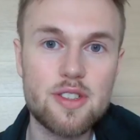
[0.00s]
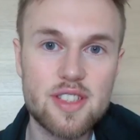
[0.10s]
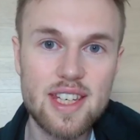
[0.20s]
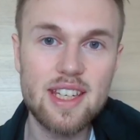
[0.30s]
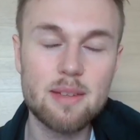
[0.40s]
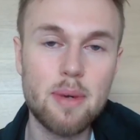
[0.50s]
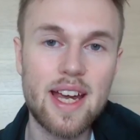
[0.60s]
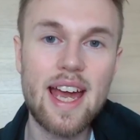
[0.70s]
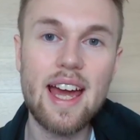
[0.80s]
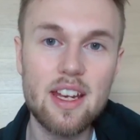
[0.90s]
or seen
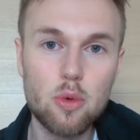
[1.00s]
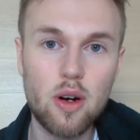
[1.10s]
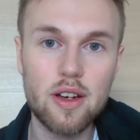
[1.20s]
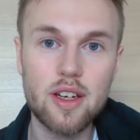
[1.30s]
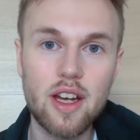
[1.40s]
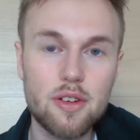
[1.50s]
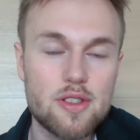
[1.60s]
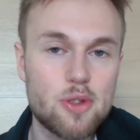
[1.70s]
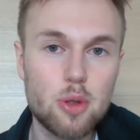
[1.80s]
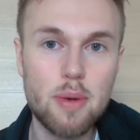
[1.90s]
by anyone and
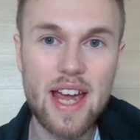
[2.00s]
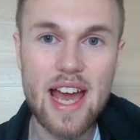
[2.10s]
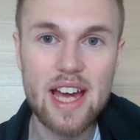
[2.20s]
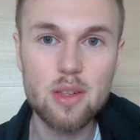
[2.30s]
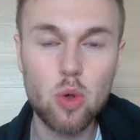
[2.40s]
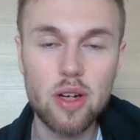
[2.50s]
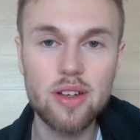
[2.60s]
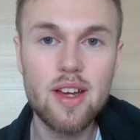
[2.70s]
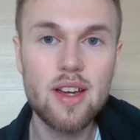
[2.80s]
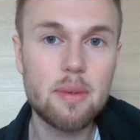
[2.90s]
understood by anyone,
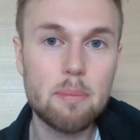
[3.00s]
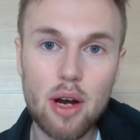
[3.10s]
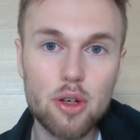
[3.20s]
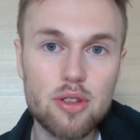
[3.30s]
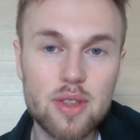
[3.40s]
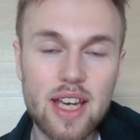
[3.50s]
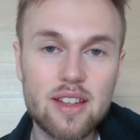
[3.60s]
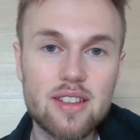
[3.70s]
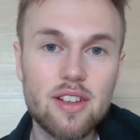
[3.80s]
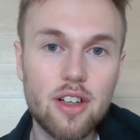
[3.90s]
the power to
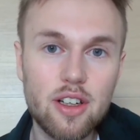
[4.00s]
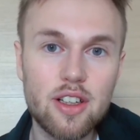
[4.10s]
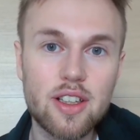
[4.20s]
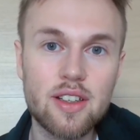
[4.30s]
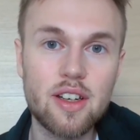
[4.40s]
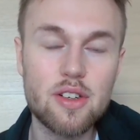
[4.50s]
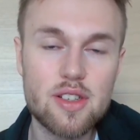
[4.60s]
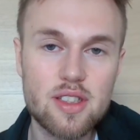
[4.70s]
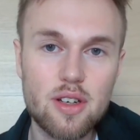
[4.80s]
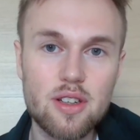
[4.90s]
get heard and
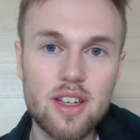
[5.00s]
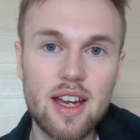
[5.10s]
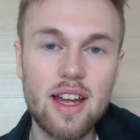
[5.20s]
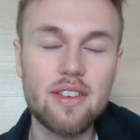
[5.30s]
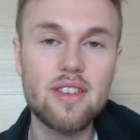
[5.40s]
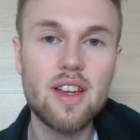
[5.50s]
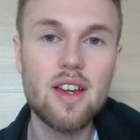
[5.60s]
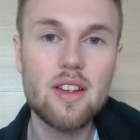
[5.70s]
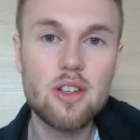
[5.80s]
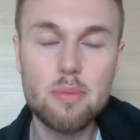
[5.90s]
understood and
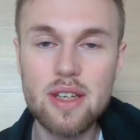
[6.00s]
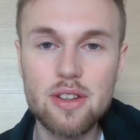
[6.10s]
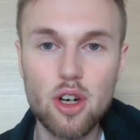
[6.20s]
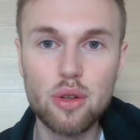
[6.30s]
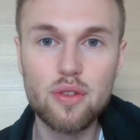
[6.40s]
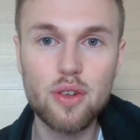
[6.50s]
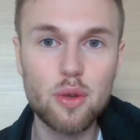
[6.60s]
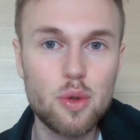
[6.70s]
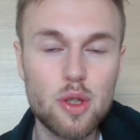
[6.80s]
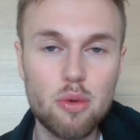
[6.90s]
to be known
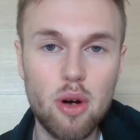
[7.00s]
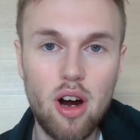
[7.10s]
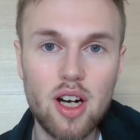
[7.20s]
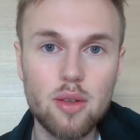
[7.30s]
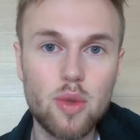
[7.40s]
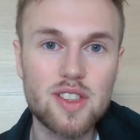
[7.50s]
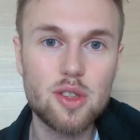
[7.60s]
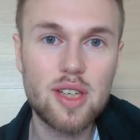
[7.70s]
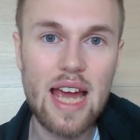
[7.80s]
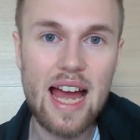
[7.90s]
for who you are and what
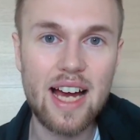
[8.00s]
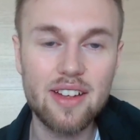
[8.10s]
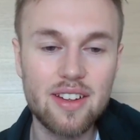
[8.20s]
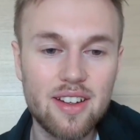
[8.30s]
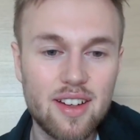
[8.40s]
you can,